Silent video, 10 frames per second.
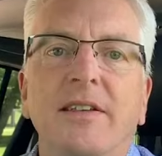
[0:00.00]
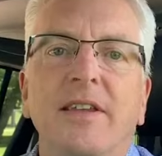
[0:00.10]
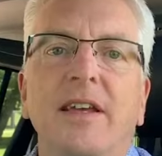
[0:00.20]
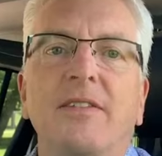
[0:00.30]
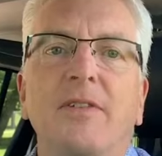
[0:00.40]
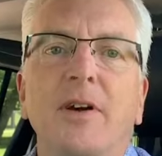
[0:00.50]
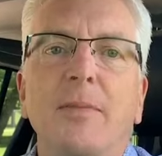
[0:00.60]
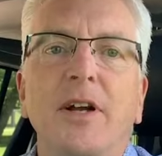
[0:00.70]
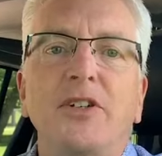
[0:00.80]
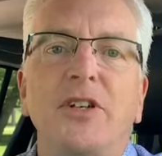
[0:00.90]
Thank you very
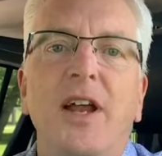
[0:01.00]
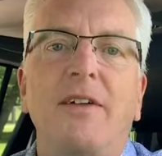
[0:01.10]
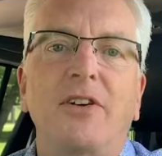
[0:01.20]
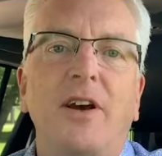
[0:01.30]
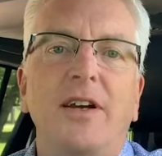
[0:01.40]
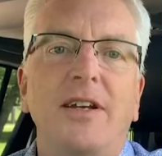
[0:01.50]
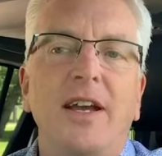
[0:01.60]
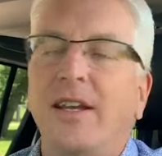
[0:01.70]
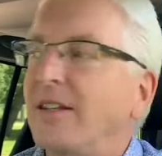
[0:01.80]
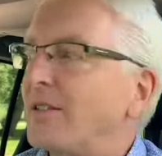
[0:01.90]
much and have a great
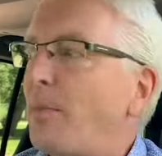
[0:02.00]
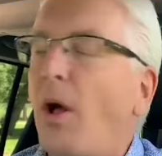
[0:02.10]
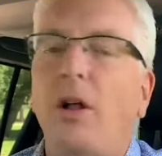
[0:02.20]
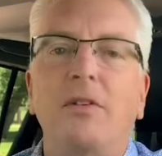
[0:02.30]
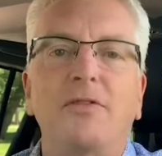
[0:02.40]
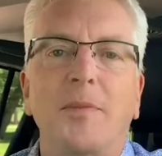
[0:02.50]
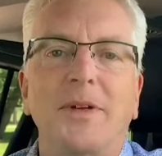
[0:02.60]
day. It's Paul from